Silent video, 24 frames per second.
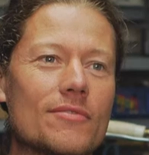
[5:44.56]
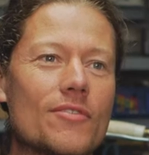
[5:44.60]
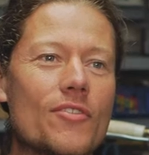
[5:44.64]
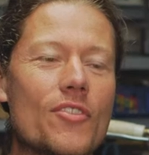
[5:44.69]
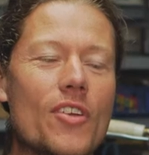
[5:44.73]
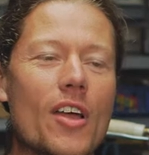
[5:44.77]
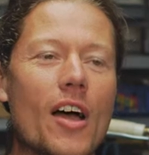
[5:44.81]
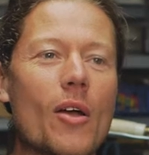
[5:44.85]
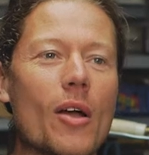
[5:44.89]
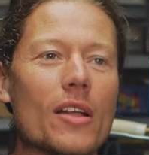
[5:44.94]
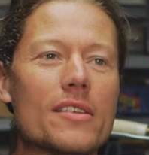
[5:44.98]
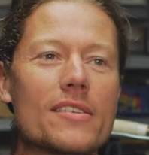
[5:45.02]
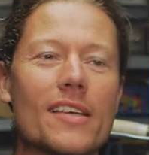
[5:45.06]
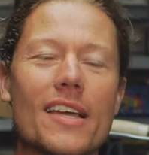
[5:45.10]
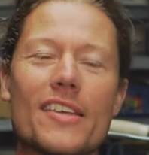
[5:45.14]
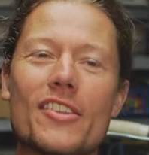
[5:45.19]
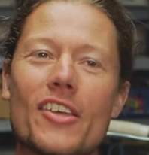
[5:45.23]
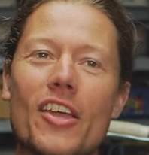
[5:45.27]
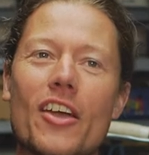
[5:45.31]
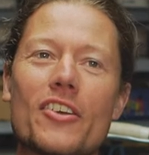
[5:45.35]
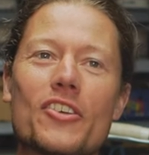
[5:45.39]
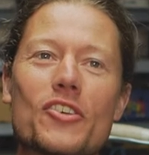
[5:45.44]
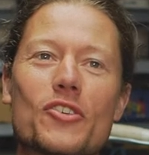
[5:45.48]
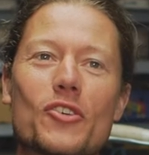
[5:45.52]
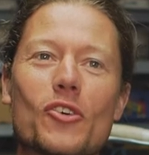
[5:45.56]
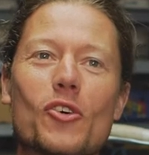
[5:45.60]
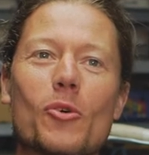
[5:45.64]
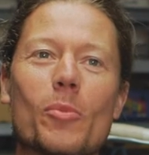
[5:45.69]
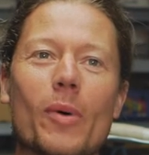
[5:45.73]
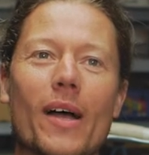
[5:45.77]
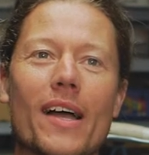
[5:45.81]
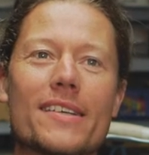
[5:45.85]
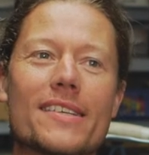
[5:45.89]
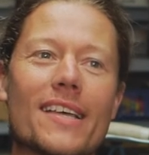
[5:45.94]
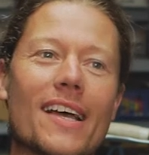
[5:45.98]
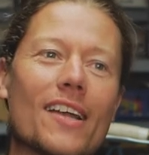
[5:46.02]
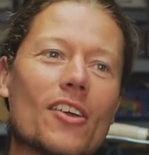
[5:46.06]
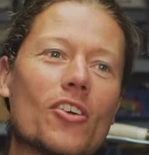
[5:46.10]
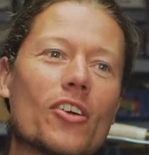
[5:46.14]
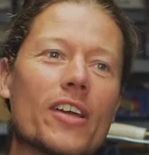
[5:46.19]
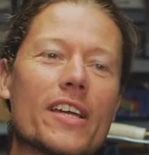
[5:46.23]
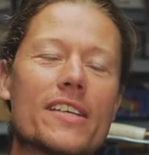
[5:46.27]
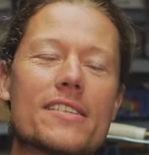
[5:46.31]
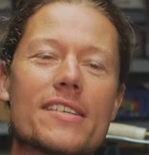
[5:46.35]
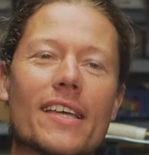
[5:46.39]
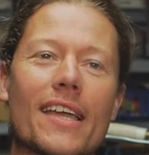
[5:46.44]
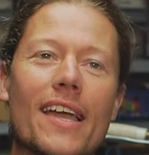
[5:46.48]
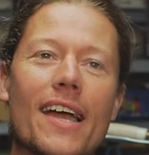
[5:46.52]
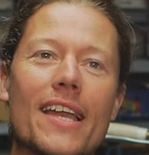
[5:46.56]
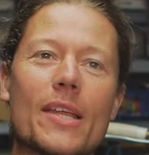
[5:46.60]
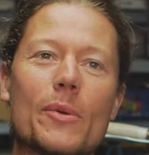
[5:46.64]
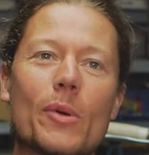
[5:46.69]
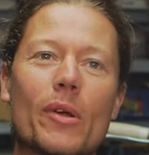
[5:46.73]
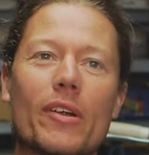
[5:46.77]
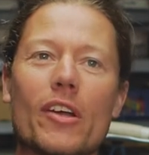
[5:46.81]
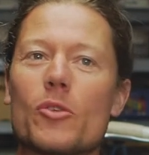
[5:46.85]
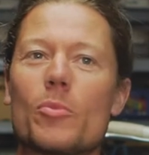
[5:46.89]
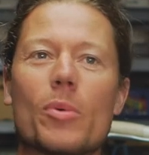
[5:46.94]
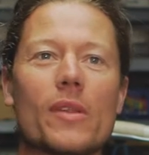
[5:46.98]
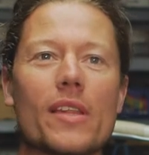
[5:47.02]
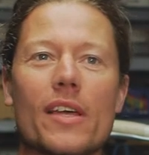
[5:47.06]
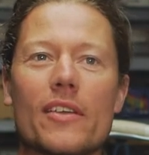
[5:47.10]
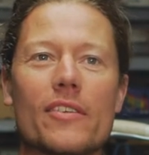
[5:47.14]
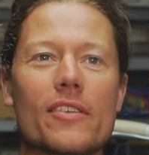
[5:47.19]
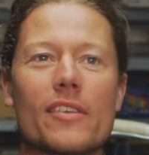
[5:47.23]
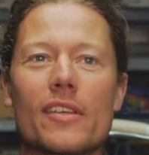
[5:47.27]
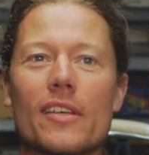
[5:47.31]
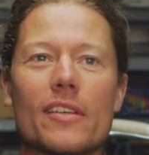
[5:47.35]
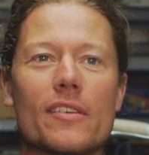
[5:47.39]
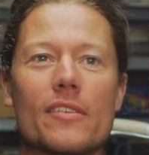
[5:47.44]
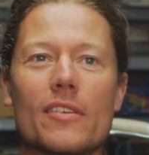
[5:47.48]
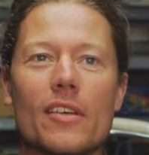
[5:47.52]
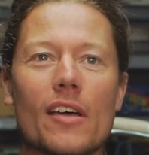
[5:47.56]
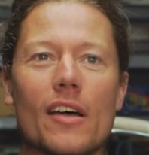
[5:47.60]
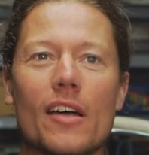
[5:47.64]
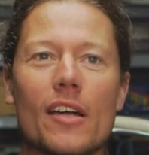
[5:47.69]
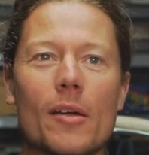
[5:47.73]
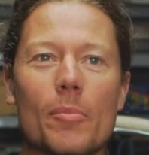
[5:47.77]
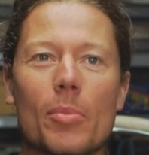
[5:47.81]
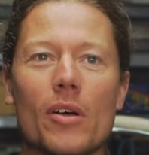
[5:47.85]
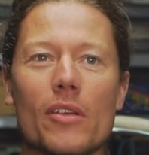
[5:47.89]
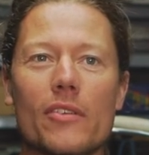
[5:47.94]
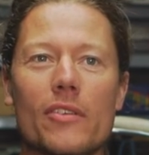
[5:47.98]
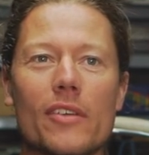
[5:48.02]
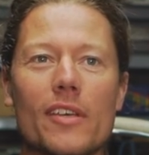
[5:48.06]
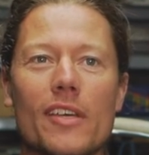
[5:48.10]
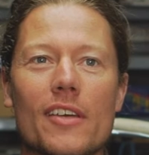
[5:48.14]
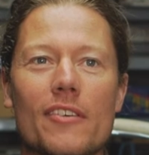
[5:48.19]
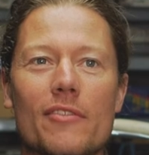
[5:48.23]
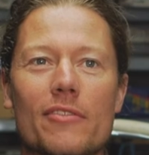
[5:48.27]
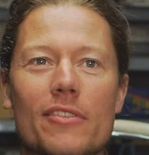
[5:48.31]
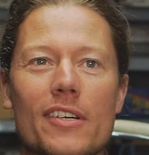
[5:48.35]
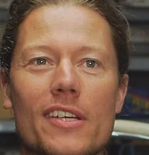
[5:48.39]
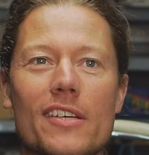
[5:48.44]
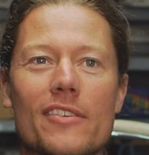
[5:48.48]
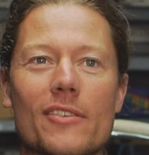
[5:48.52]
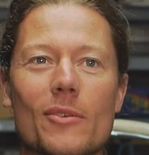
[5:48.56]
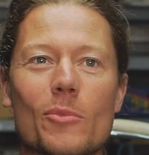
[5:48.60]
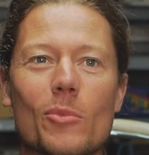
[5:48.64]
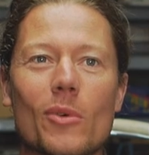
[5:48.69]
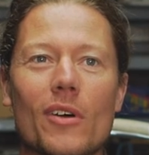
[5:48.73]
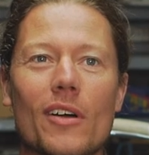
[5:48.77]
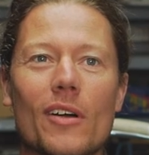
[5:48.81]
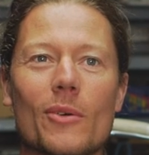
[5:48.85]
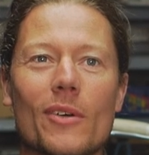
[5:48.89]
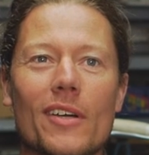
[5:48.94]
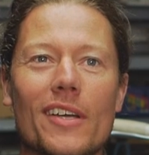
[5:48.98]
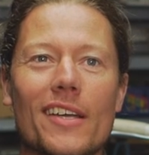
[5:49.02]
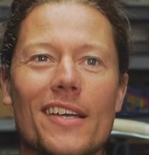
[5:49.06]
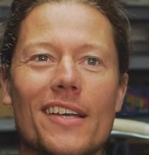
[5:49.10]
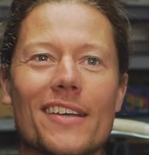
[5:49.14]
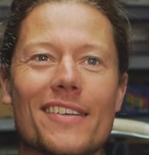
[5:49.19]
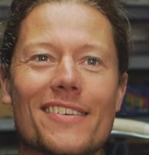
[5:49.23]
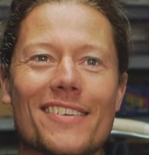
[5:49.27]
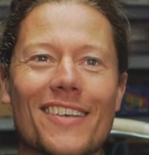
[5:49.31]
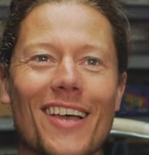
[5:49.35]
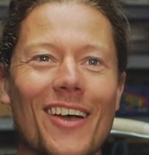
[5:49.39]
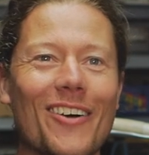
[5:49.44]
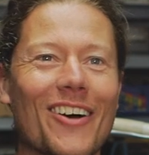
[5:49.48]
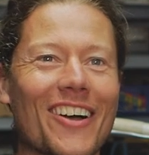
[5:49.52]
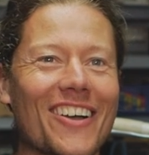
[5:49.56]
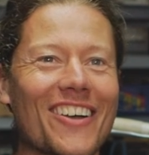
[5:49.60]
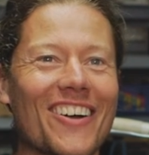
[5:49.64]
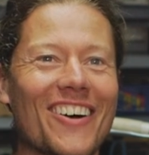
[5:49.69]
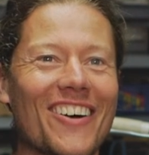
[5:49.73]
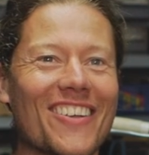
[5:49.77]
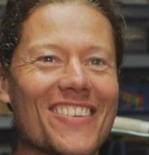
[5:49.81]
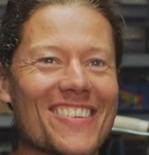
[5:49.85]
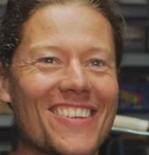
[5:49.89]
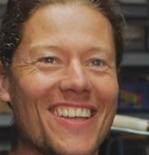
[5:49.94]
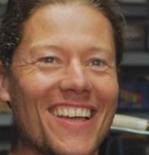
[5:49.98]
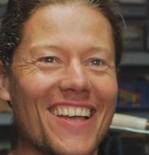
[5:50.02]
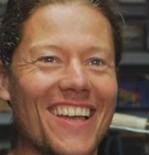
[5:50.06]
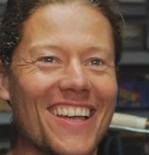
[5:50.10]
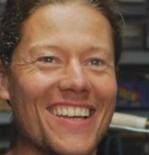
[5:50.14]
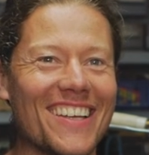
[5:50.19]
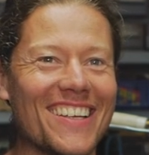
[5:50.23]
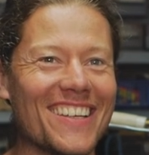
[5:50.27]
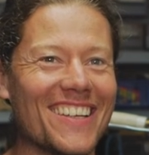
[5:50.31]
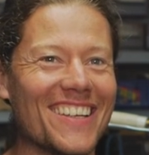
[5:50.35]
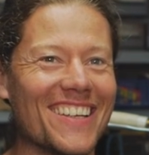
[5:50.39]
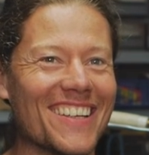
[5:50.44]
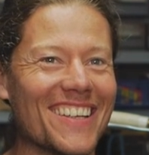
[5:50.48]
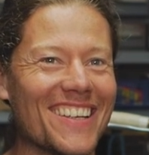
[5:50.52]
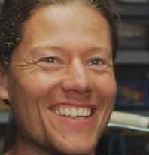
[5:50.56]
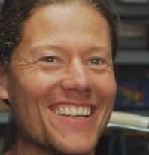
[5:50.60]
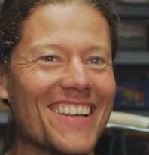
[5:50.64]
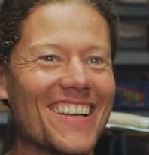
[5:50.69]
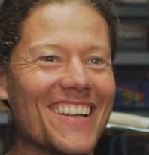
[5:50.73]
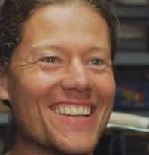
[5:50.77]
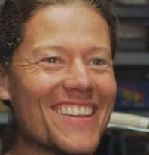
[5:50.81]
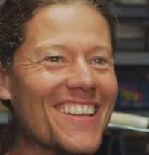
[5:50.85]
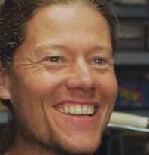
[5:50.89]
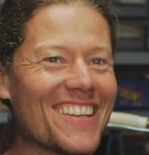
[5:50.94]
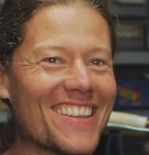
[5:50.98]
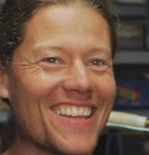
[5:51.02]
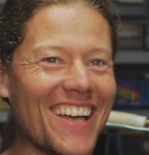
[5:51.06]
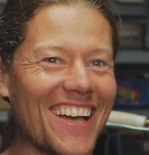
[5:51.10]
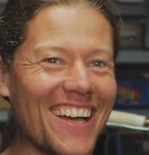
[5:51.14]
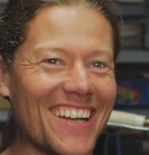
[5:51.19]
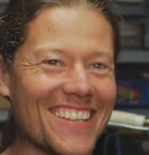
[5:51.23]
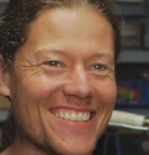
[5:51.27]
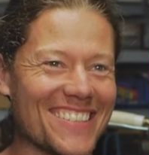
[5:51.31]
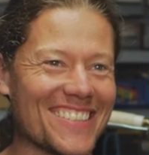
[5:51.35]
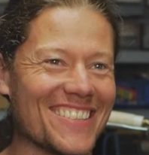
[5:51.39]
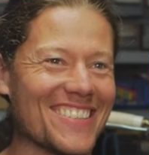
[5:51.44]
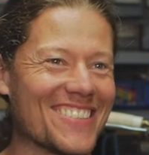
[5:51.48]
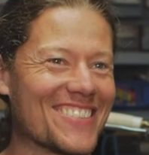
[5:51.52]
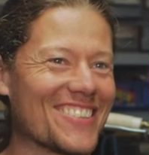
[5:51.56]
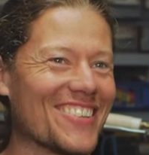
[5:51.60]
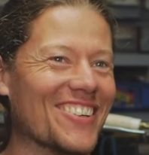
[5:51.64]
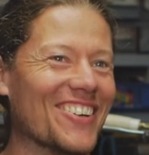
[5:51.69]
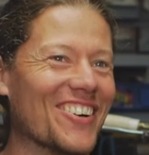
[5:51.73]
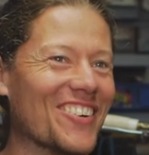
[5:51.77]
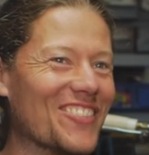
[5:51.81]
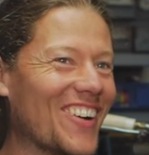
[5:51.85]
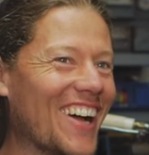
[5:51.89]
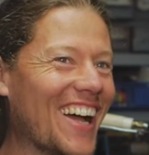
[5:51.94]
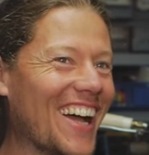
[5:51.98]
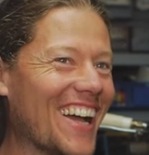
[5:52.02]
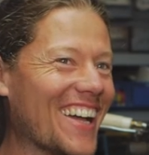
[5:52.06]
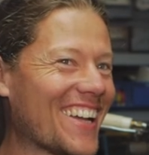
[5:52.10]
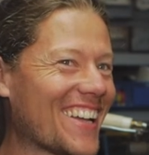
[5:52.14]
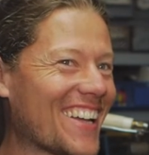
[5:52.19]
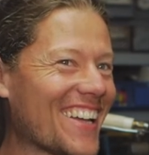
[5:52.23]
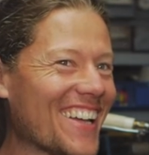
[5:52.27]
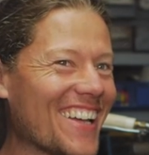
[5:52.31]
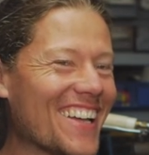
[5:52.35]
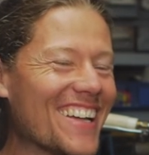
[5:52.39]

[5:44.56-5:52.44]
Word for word: no, I'd say the only drawback is how long it is to get anywhere else, but that's the entire positive reason why we're here, so I can't say that that's a drawback.